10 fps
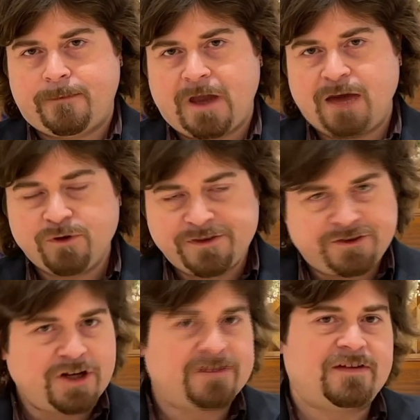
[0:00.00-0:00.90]
And with
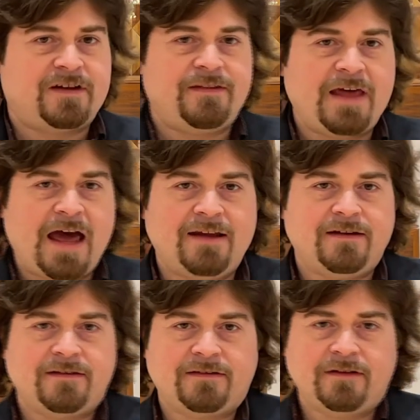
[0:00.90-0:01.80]
just that
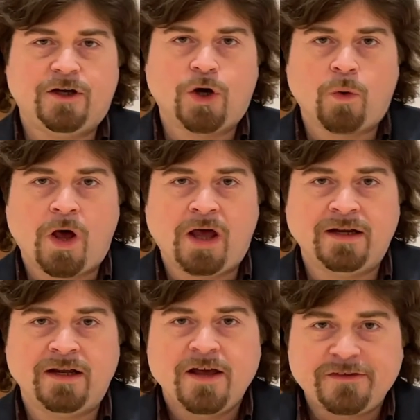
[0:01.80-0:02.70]
to go on,